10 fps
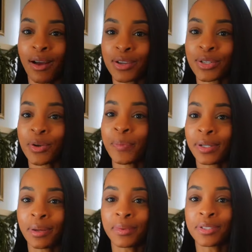also
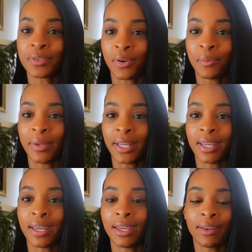picked up this throw
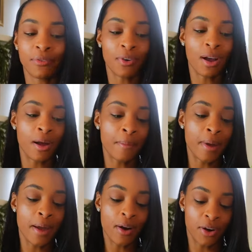blanket from
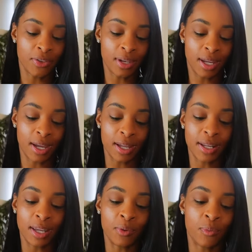Hearth and
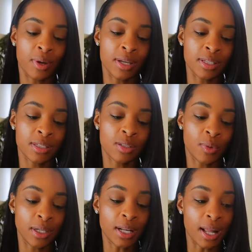Hand. It was
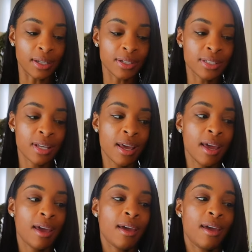twenty dollars.
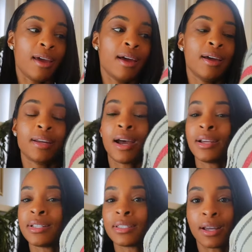And
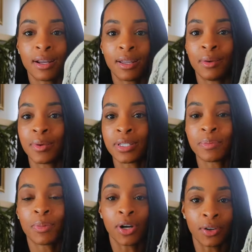I just thought it was
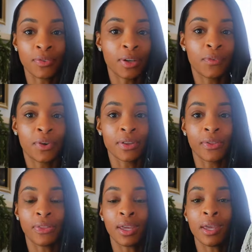perfect for
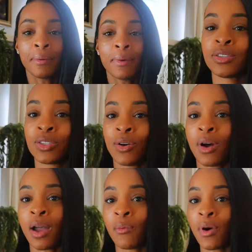the theme. So
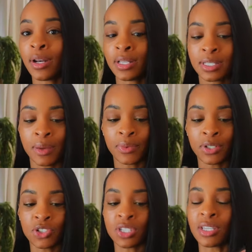I wanted
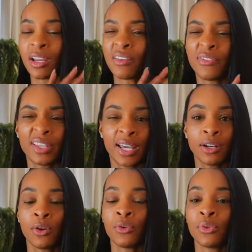something just like a
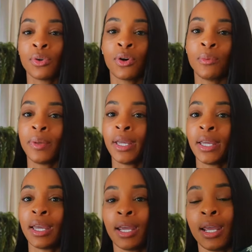flannel throw
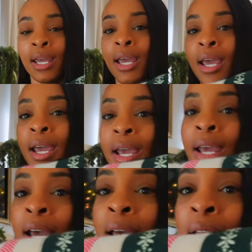blanket,
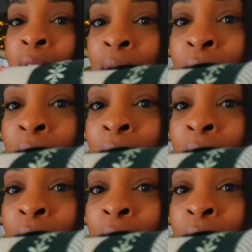and I